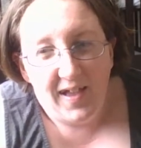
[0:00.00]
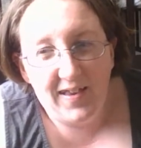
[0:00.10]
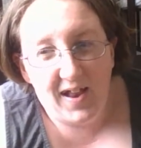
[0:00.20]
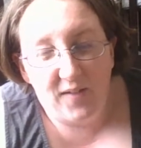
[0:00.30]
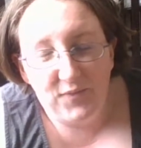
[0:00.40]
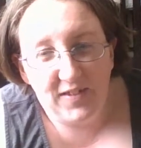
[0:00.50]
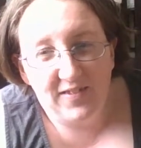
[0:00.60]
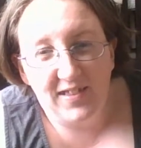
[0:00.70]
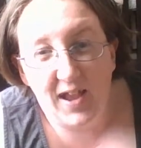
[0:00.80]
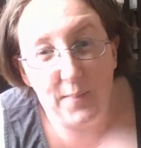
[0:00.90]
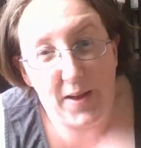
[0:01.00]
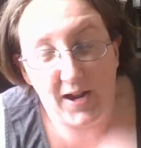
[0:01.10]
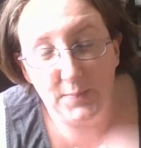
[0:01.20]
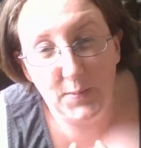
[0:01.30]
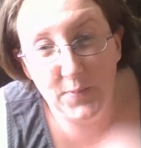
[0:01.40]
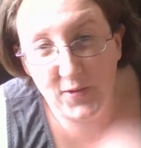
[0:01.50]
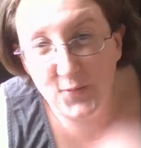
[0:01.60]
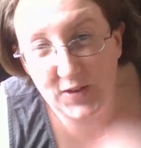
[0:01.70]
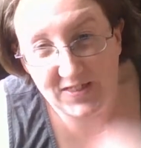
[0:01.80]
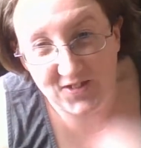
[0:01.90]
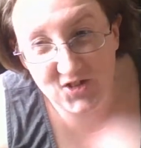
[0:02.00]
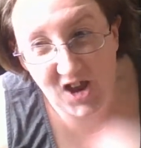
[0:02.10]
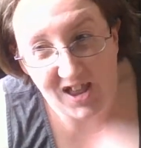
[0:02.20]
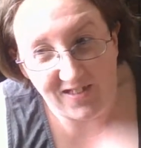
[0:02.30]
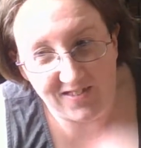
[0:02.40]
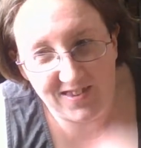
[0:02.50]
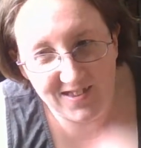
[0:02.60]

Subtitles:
And obviously, I'm not going to be breastfeeding this child.